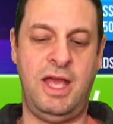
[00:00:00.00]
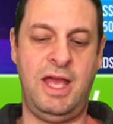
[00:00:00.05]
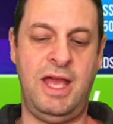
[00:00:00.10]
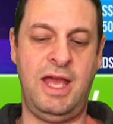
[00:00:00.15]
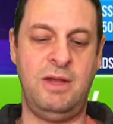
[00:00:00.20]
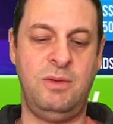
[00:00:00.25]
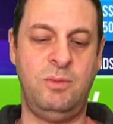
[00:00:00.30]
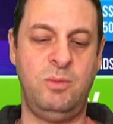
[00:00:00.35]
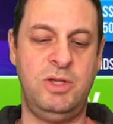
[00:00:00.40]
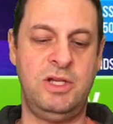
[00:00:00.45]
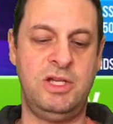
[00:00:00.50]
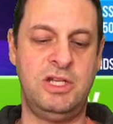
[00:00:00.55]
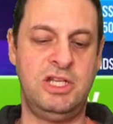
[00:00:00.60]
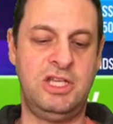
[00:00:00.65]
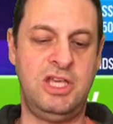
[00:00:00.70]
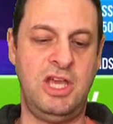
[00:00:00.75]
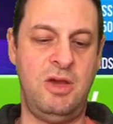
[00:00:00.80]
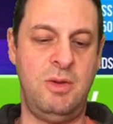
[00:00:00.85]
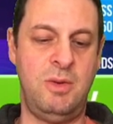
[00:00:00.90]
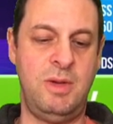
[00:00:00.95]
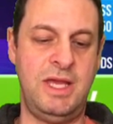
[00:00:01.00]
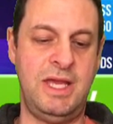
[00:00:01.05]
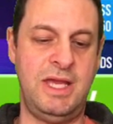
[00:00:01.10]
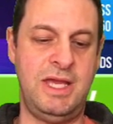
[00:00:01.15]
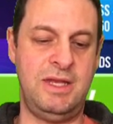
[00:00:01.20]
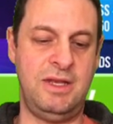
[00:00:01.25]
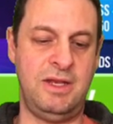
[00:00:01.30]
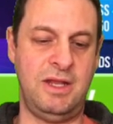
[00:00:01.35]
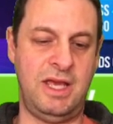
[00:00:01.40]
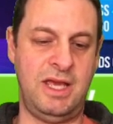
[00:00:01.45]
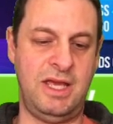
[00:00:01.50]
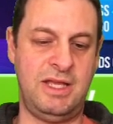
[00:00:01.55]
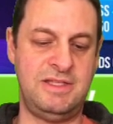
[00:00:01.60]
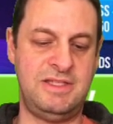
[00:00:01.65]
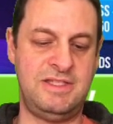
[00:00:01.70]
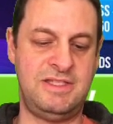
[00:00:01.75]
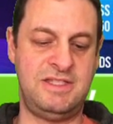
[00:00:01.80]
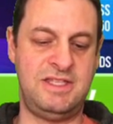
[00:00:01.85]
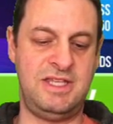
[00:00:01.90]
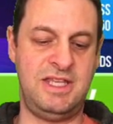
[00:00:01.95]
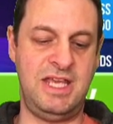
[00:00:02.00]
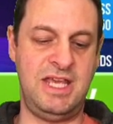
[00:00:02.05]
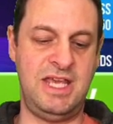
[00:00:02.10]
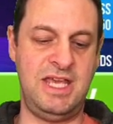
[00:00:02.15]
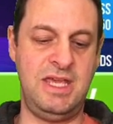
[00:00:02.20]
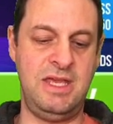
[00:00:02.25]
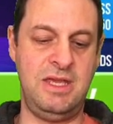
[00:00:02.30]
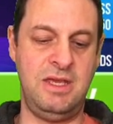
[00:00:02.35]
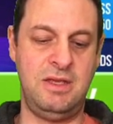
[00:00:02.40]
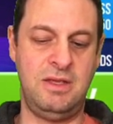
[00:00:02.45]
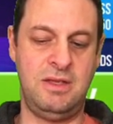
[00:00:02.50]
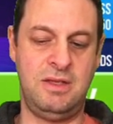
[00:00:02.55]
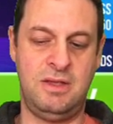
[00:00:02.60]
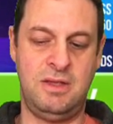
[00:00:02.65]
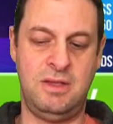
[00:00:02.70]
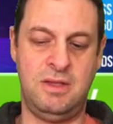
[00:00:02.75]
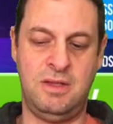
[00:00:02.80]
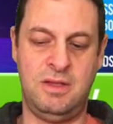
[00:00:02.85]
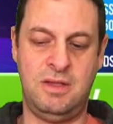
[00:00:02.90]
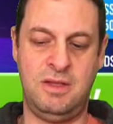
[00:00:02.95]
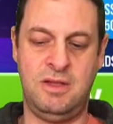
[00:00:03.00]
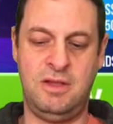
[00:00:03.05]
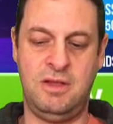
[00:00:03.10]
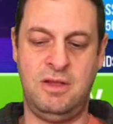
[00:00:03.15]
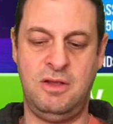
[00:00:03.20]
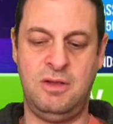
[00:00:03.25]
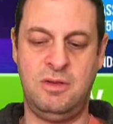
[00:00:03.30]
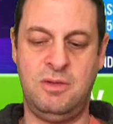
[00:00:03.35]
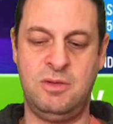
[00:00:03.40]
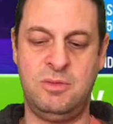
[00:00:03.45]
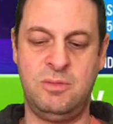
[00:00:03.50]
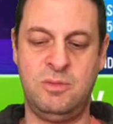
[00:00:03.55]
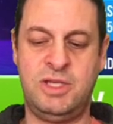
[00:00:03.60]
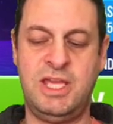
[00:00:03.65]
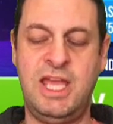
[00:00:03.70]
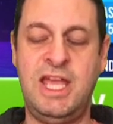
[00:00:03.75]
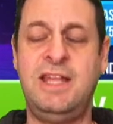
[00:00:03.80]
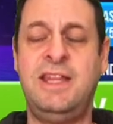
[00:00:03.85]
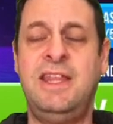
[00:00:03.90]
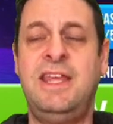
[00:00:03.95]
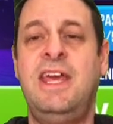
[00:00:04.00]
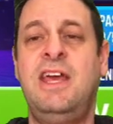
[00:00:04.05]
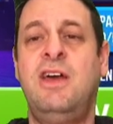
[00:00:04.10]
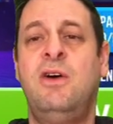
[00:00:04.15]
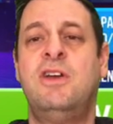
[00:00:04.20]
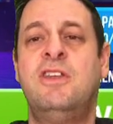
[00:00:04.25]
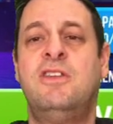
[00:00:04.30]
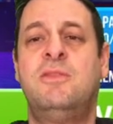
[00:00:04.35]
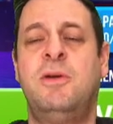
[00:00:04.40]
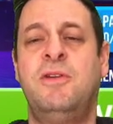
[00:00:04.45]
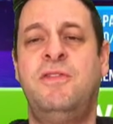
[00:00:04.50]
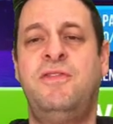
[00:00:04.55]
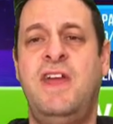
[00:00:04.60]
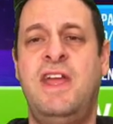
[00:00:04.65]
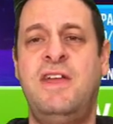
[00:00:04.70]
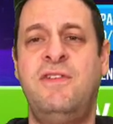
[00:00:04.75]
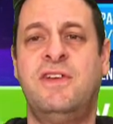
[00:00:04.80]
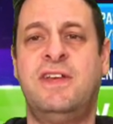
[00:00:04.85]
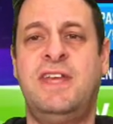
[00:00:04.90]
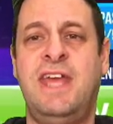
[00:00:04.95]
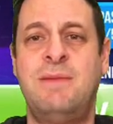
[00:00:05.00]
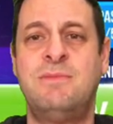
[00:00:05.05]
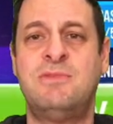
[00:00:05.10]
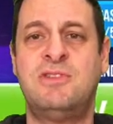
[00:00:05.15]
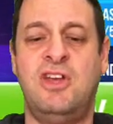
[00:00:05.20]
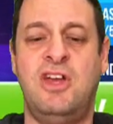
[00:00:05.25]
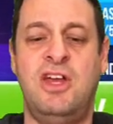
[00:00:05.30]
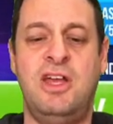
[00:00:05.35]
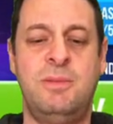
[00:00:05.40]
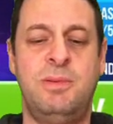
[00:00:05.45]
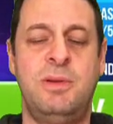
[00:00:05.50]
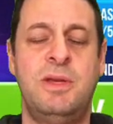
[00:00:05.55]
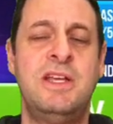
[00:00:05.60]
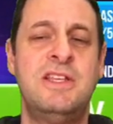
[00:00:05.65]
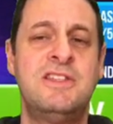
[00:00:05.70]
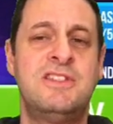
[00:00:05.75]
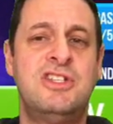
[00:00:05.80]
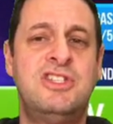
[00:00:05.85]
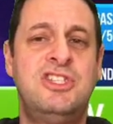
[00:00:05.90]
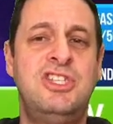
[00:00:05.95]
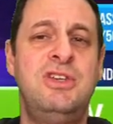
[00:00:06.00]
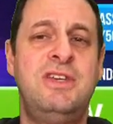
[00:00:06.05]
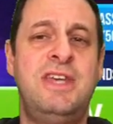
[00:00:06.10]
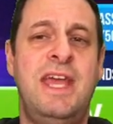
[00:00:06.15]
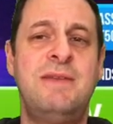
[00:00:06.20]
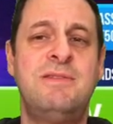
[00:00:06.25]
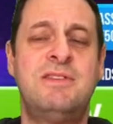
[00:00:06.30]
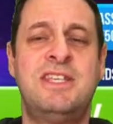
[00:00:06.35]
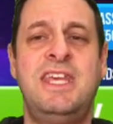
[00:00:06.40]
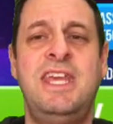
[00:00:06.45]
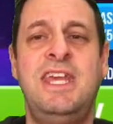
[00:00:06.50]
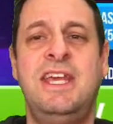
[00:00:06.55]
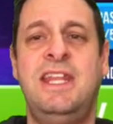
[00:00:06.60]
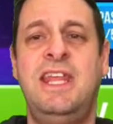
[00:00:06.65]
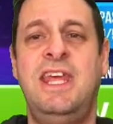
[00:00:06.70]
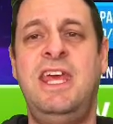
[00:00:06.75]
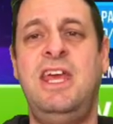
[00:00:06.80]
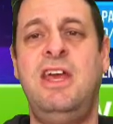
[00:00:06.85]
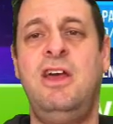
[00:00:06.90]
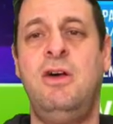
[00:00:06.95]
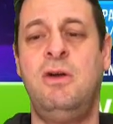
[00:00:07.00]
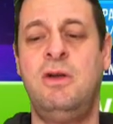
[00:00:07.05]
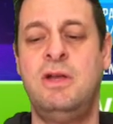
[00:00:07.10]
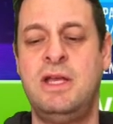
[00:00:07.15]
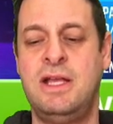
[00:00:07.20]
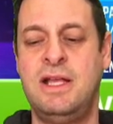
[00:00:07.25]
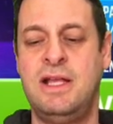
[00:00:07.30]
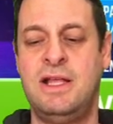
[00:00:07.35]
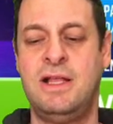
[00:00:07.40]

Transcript: And we're going to go in and see. King of the Hill is my favourite game type. So two games of King of the Hill.